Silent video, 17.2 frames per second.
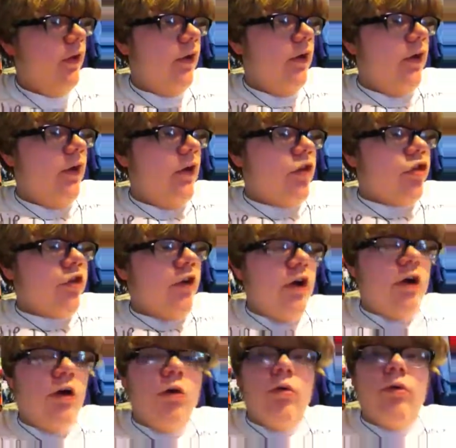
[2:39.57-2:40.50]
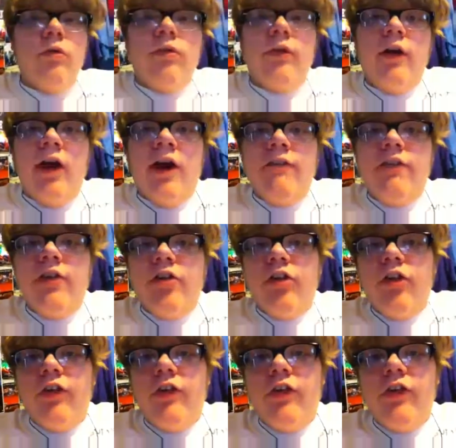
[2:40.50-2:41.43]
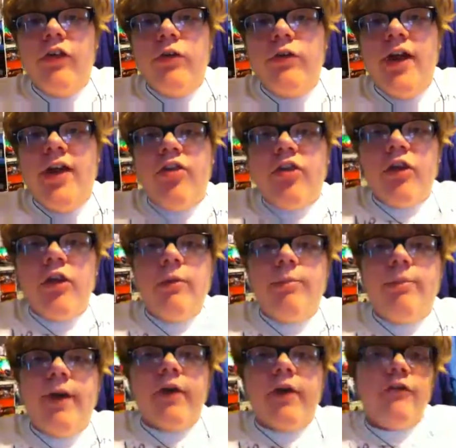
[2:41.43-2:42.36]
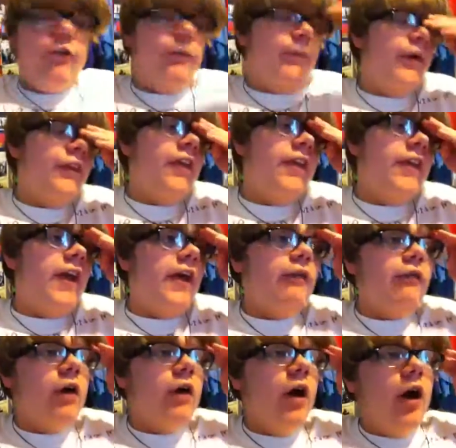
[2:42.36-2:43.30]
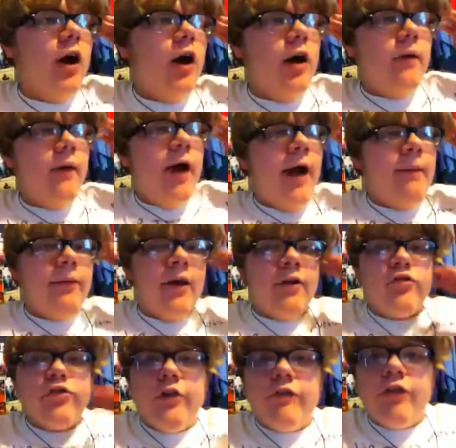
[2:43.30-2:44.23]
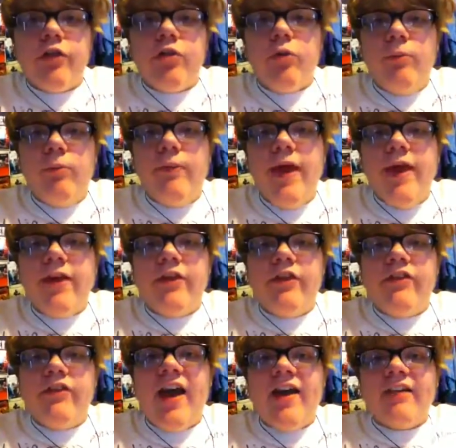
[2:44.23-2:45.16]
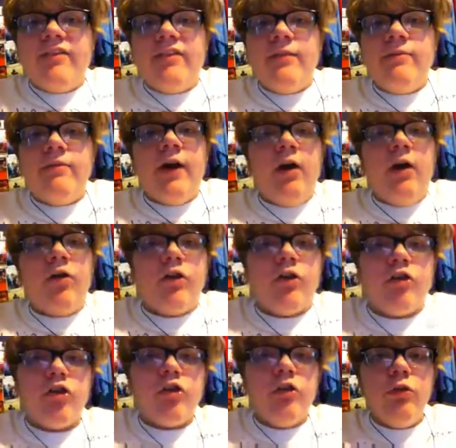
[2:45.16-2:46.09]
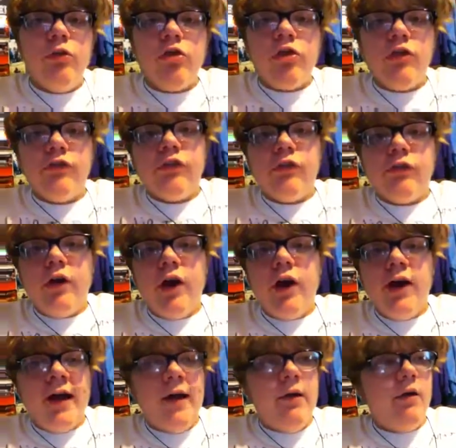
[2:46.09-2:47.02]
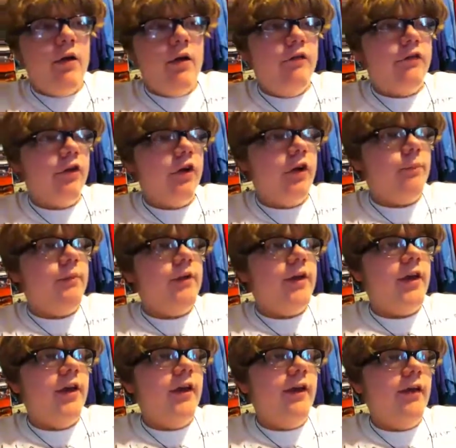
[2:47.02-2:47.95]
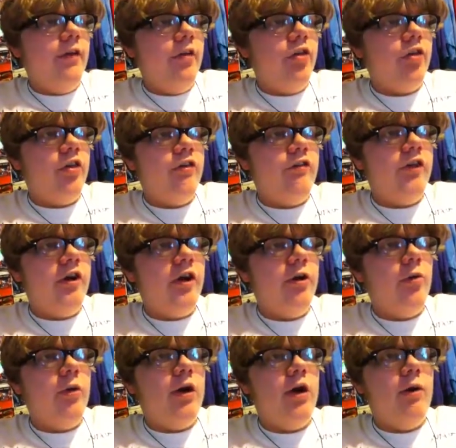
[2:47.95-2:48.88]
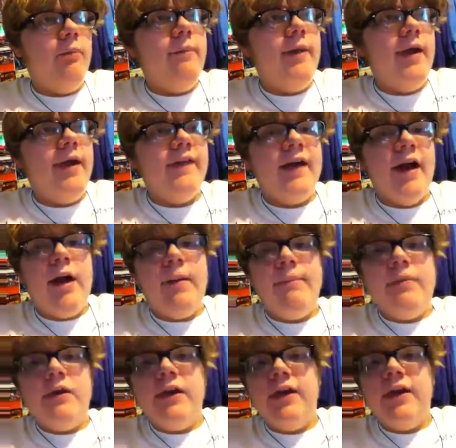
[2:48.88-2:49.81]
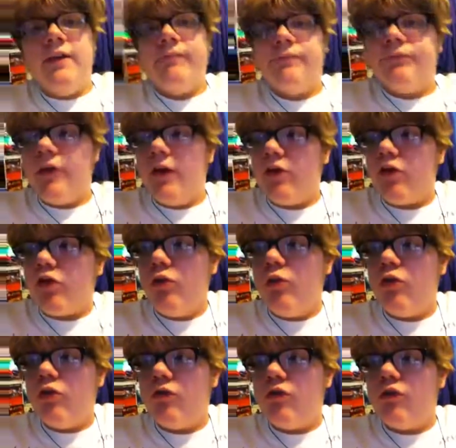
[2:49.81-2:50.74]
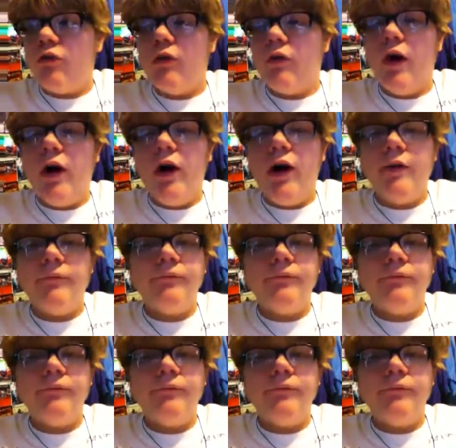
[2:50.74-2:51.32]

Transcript: So, obviously, the New Day is a good pick for Monday Night Raw. I'm not sure if this will make the tag team titles exclusive to Raw, however, because it very well may not be exclusive to Raw.